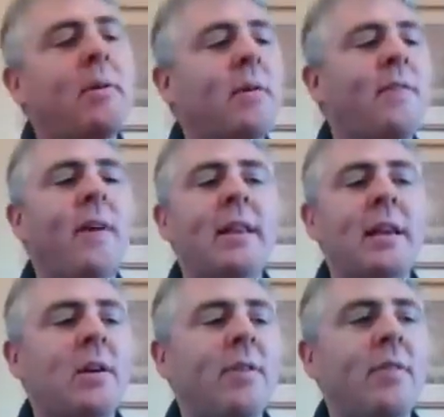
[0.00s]
got to find the
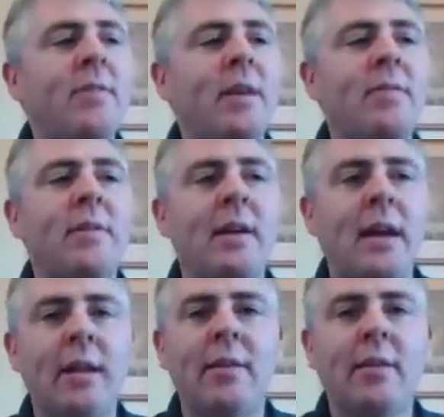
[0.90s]
cost of
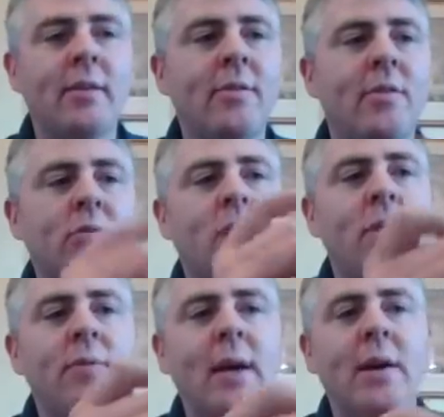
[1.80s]
17. So
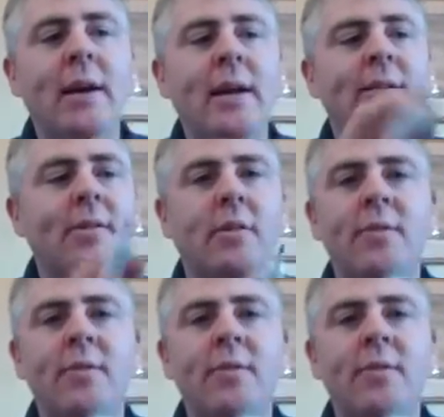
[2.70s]
12 calculators cost